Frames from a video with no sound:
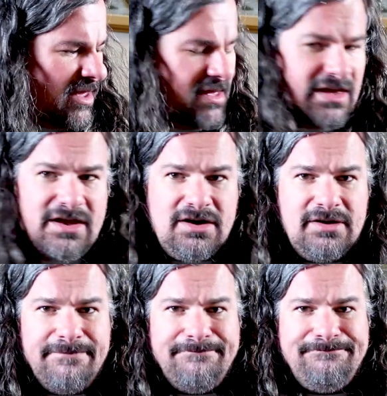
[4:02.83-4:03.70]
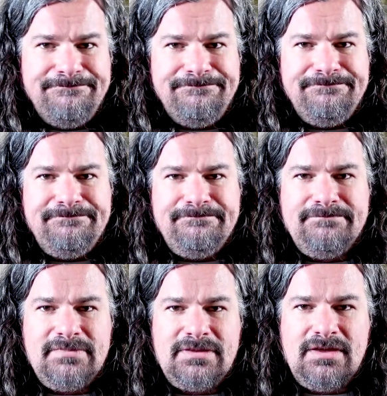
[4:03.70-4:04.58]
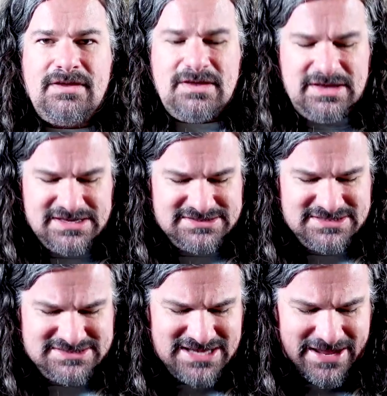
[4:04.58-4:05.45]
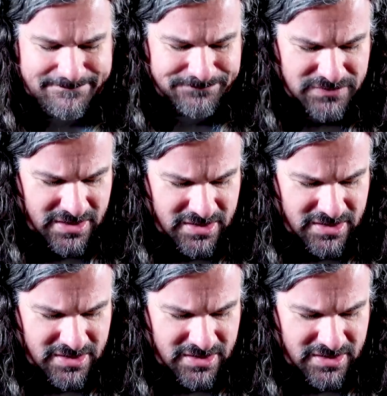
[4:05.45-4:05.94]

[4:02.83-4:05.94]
here is the set.